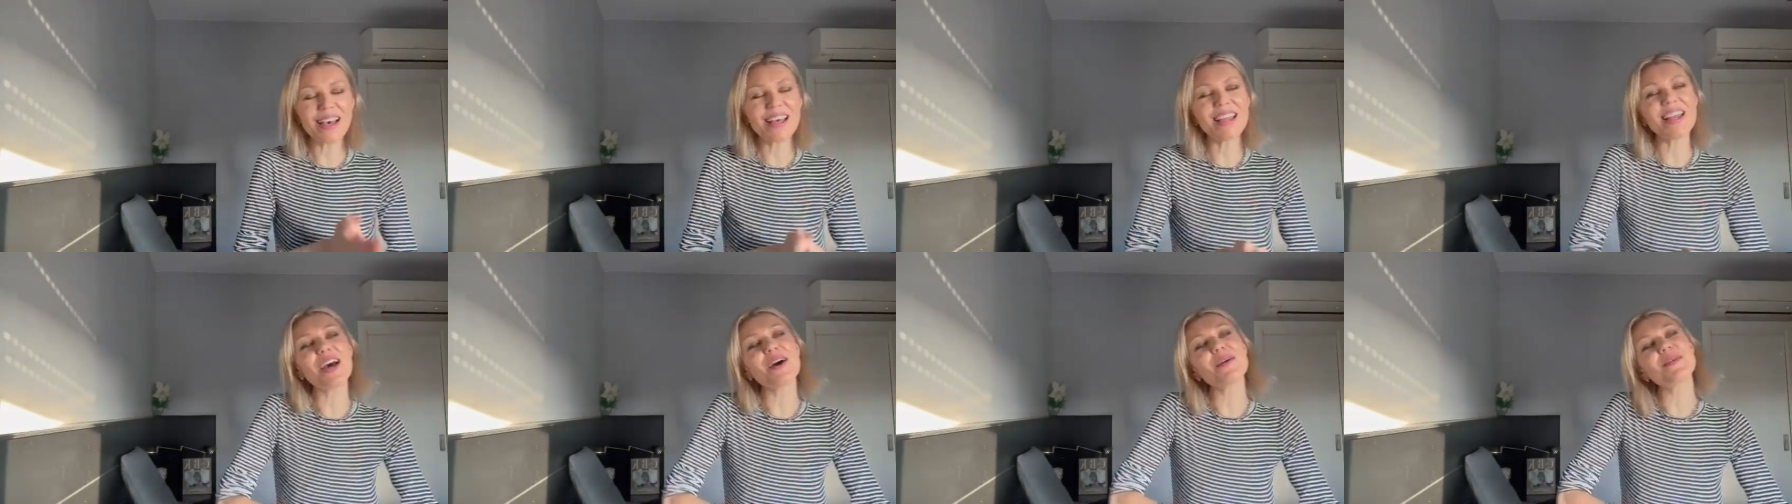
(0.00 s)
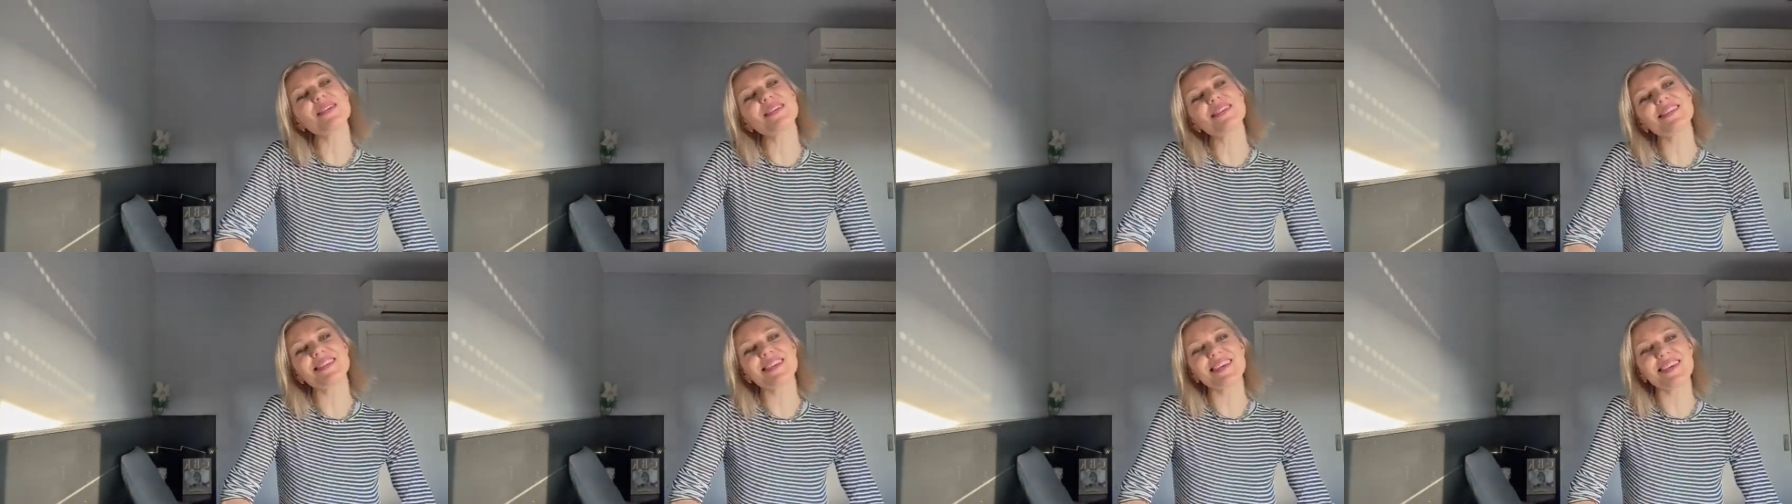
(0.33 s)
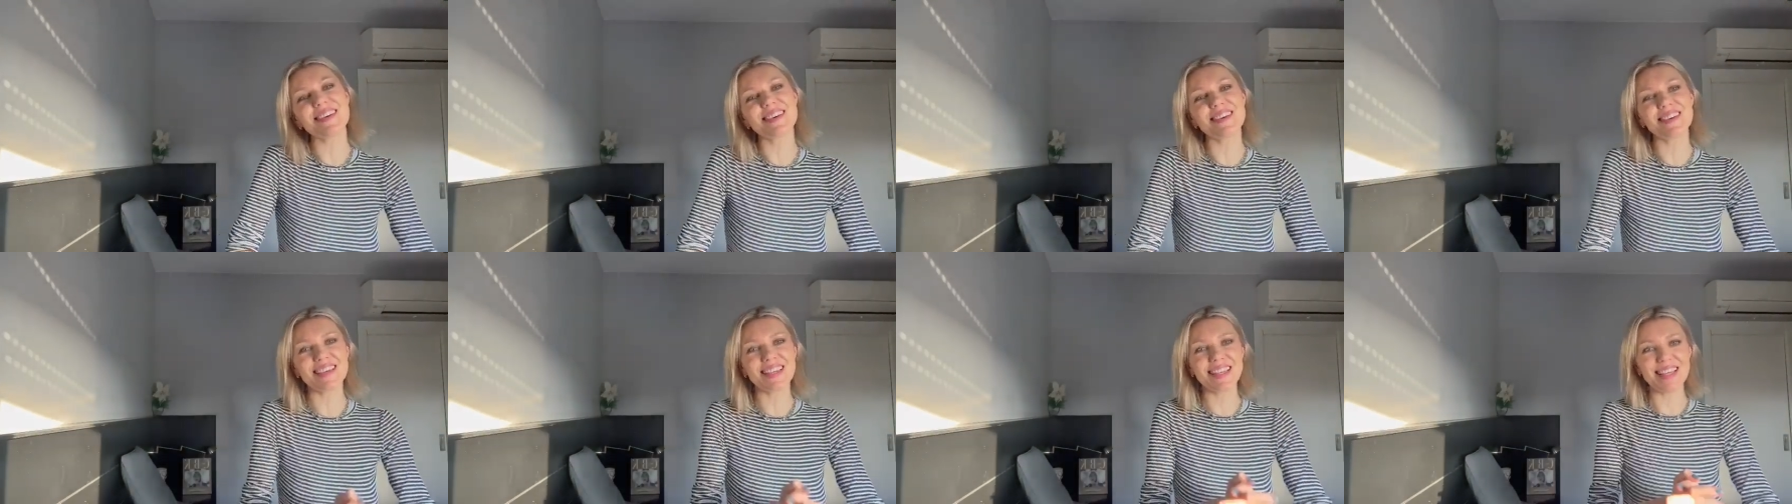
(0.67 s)
and I will
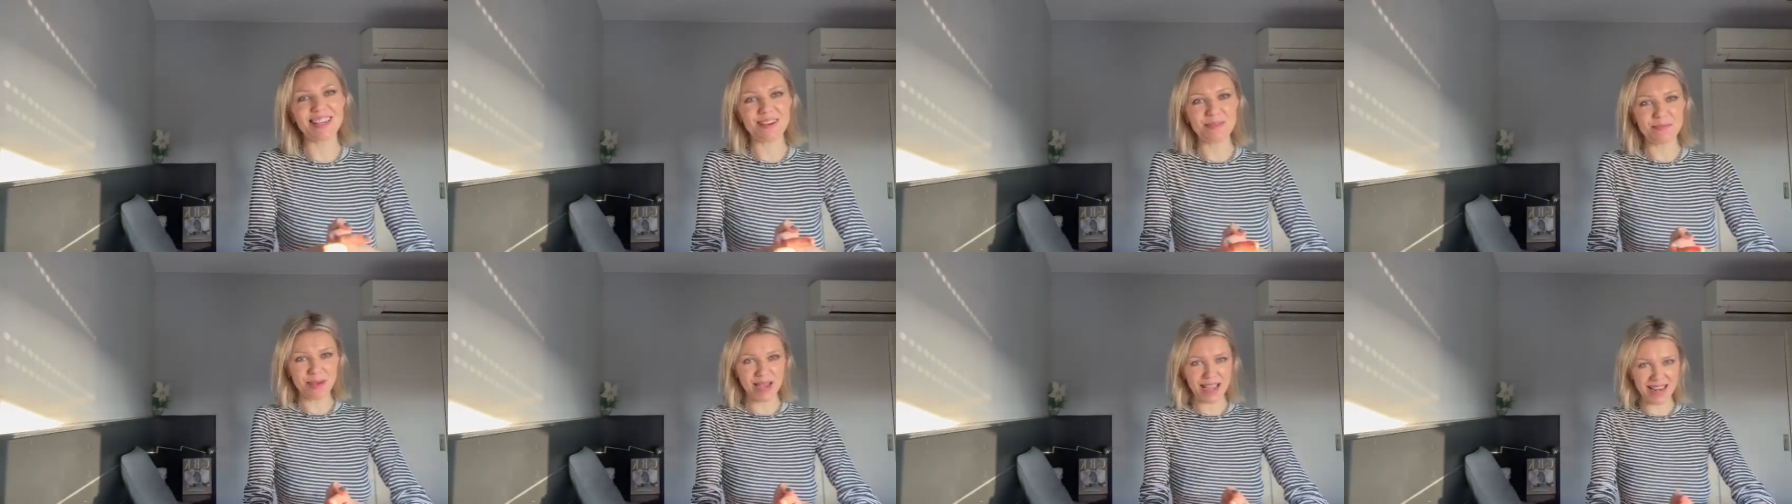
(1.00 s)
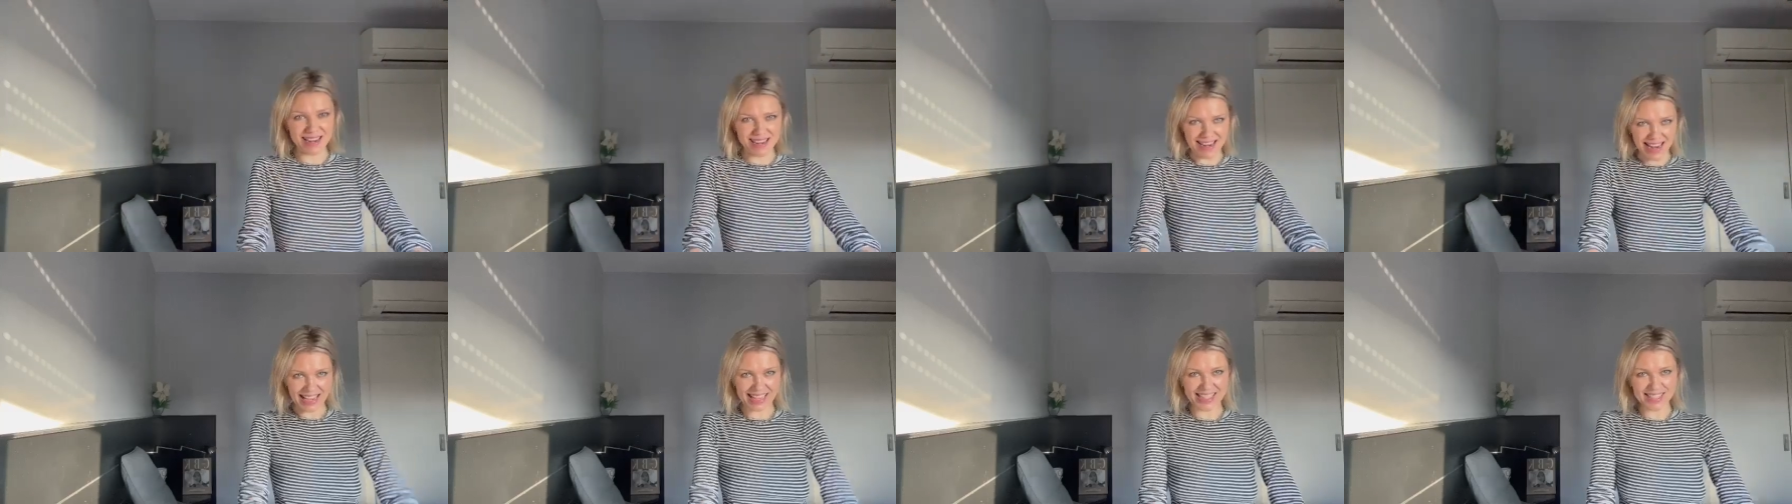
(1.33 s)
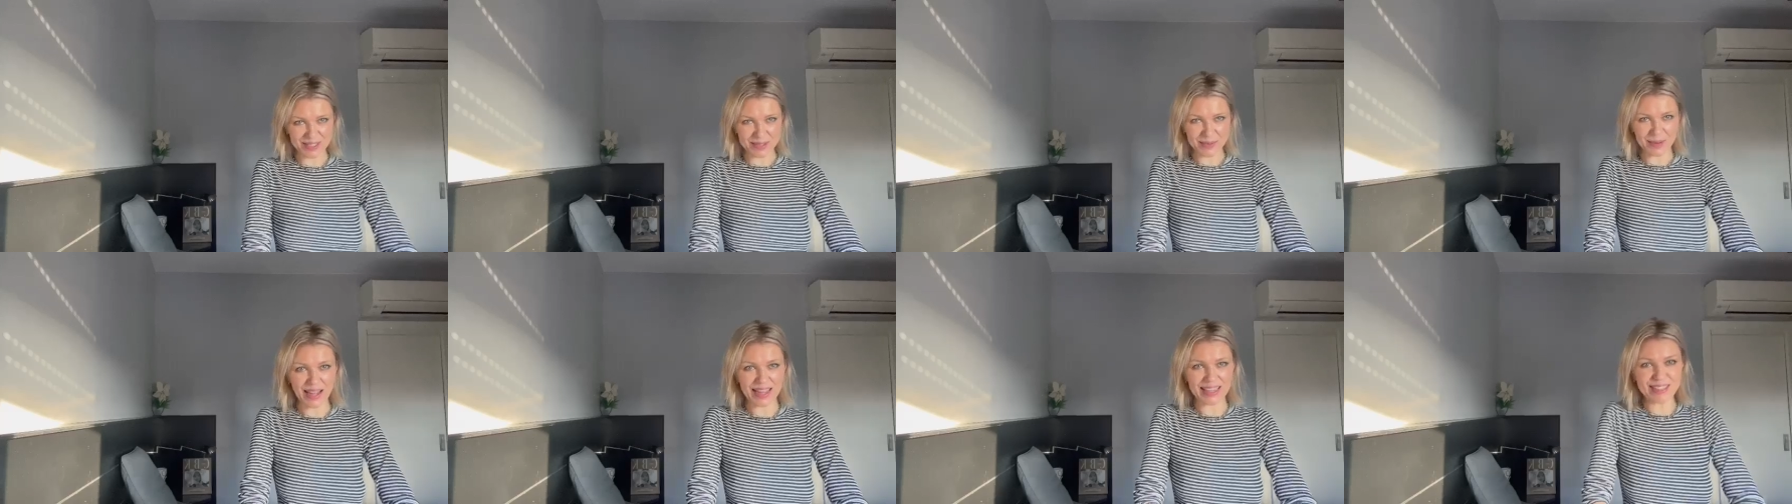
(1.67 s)
see you in my
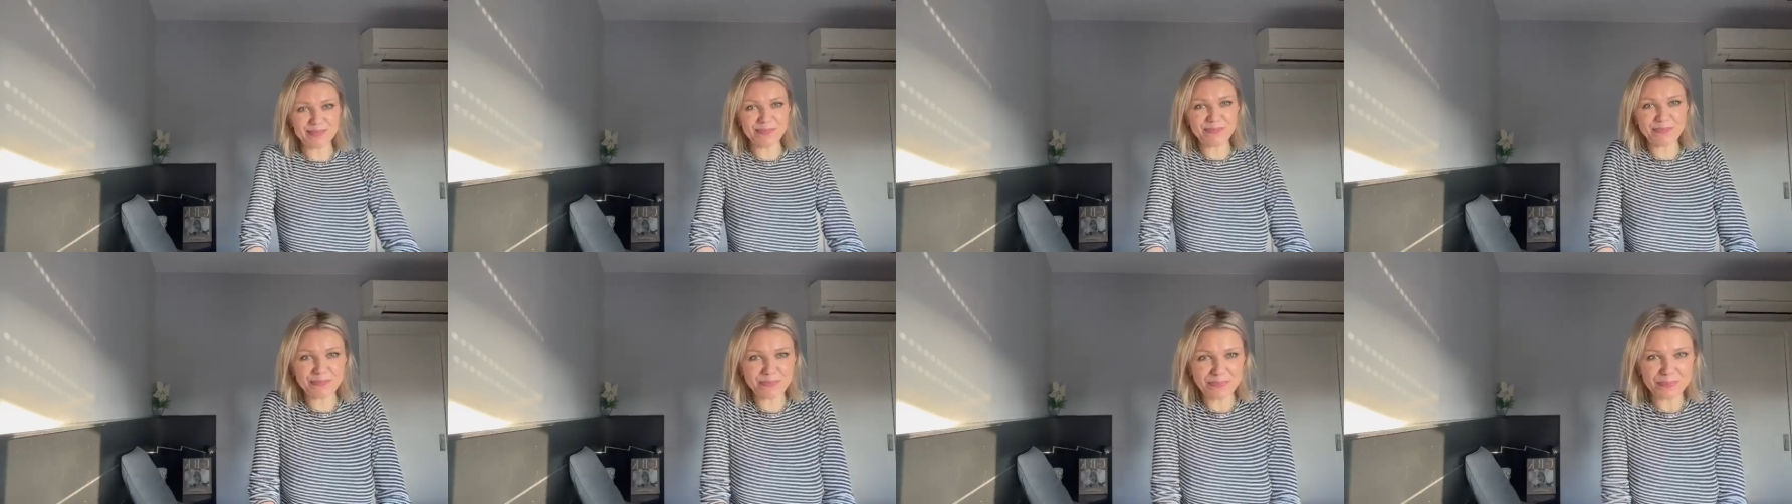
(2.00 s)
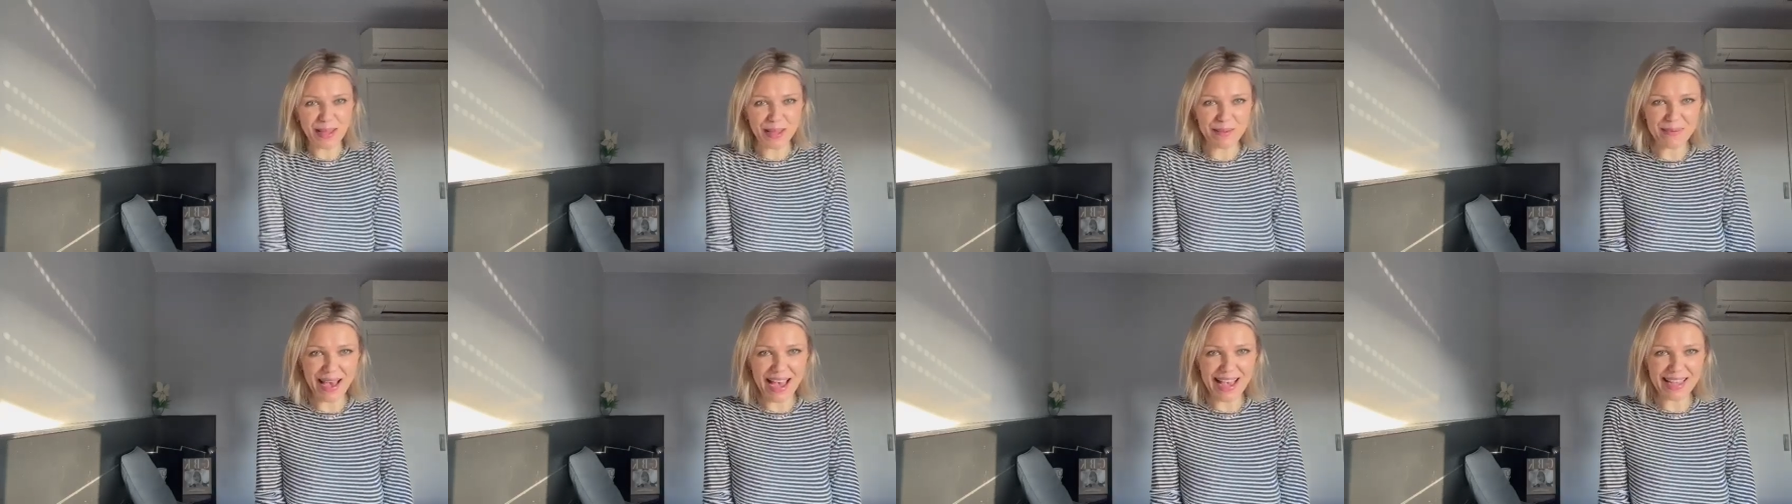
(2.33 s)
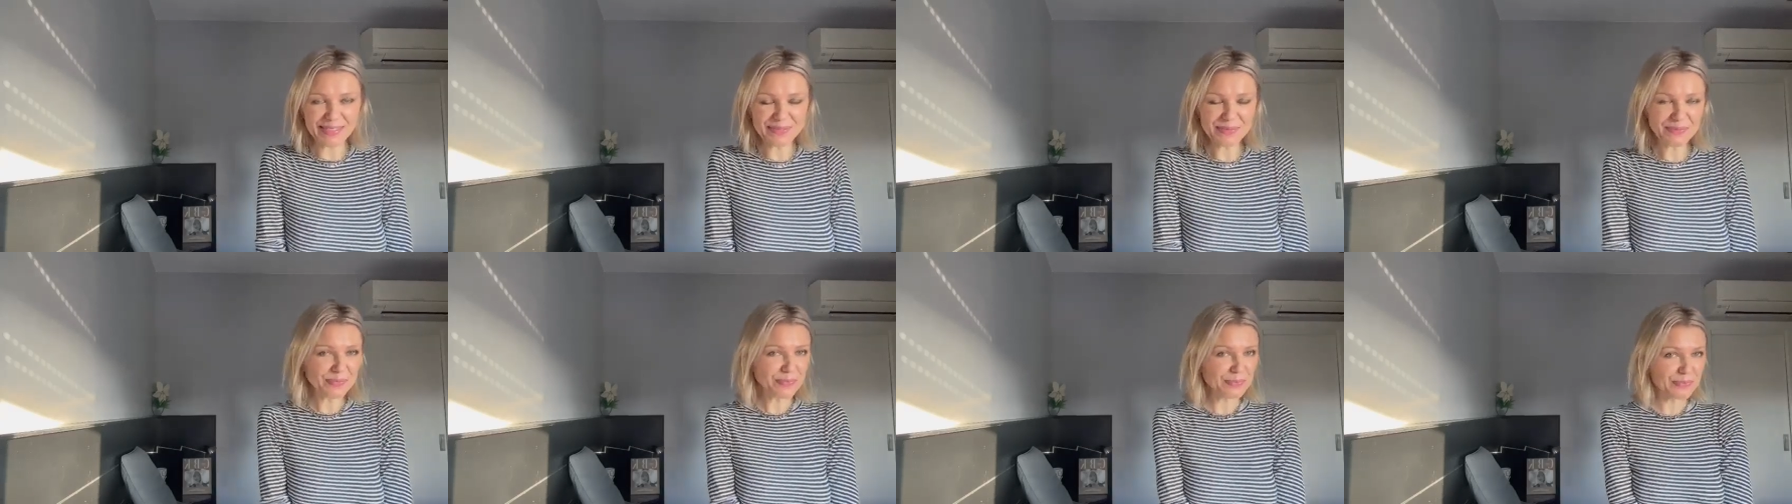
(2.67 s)
next one. Bye.